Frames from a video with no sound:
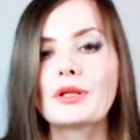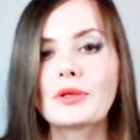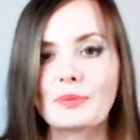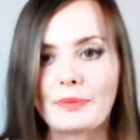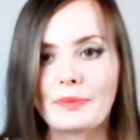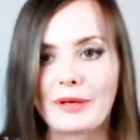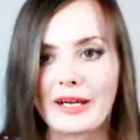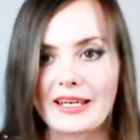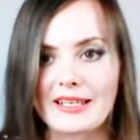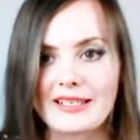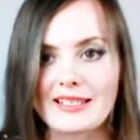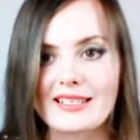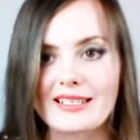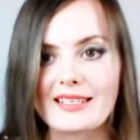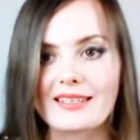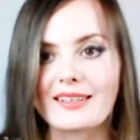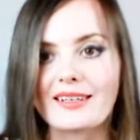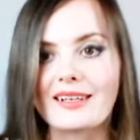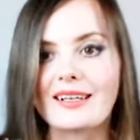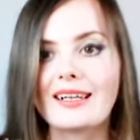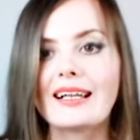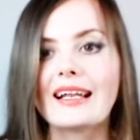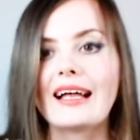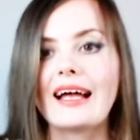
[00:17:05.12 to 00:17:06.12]

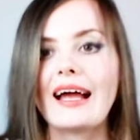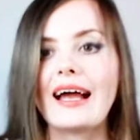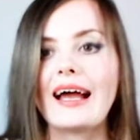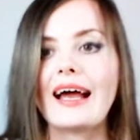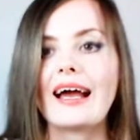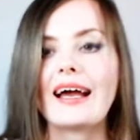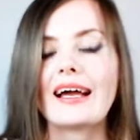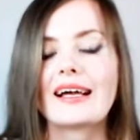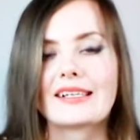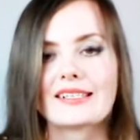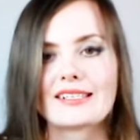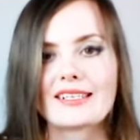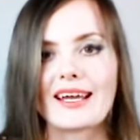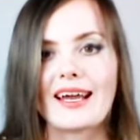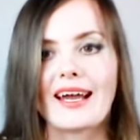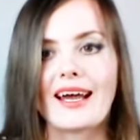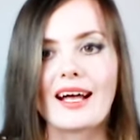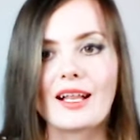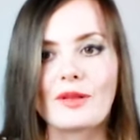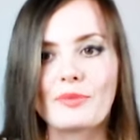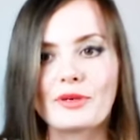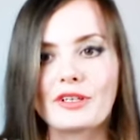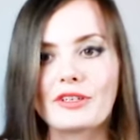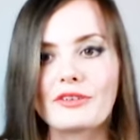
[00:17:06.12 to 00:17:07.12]
pencil, and
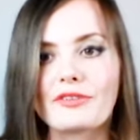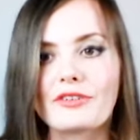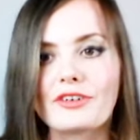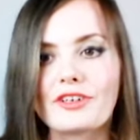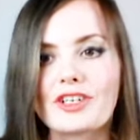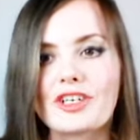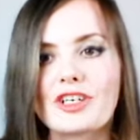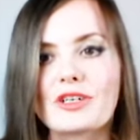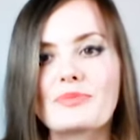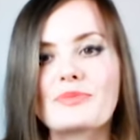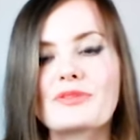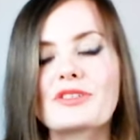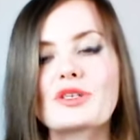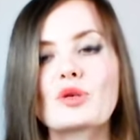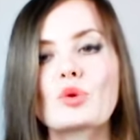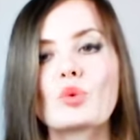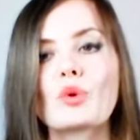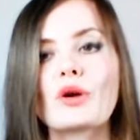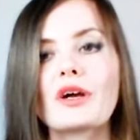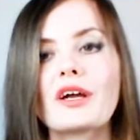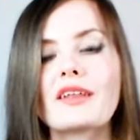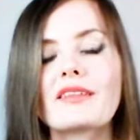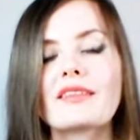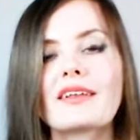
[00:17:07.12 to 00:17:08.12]
helping verbs
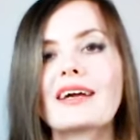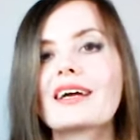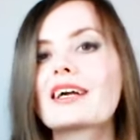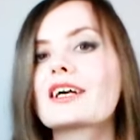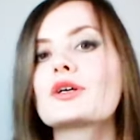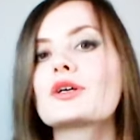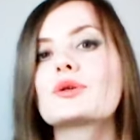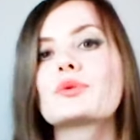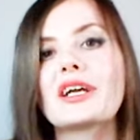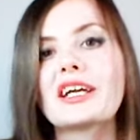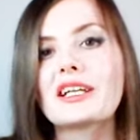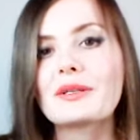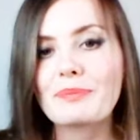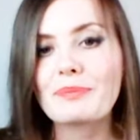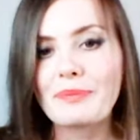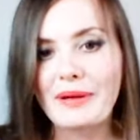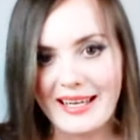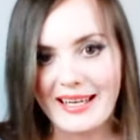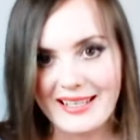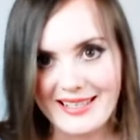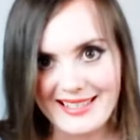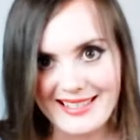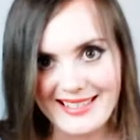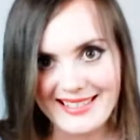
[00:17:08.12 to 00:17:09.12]
with a green
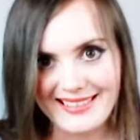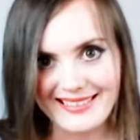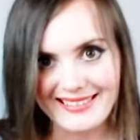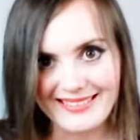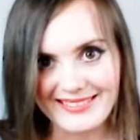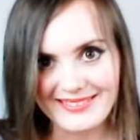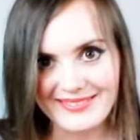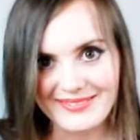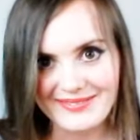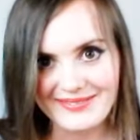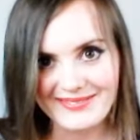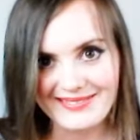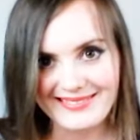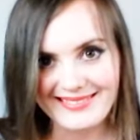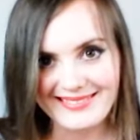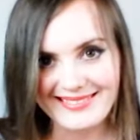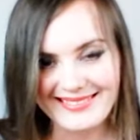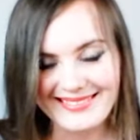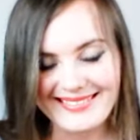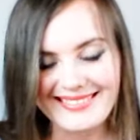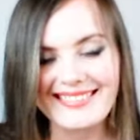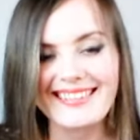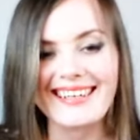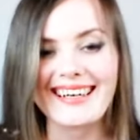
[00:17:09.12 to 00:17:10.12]
pencil.
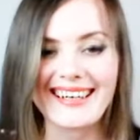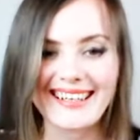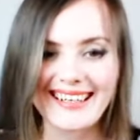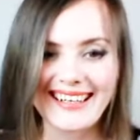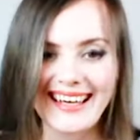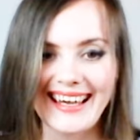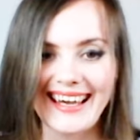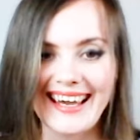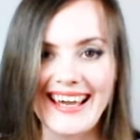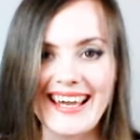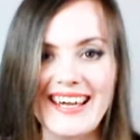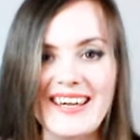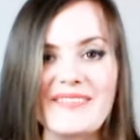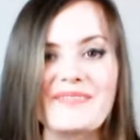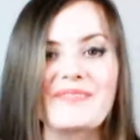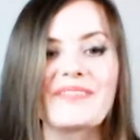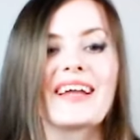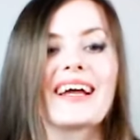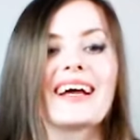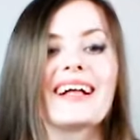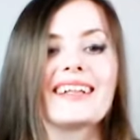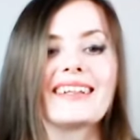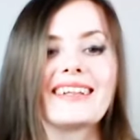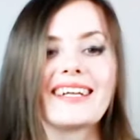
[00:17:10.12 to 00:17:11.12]
Okay,
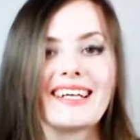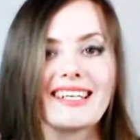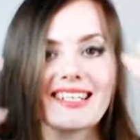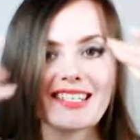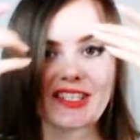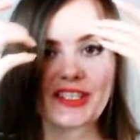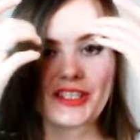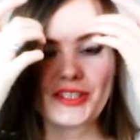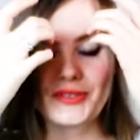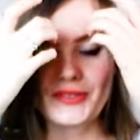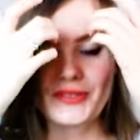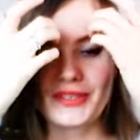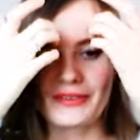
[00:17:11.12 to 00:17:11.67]
let's do the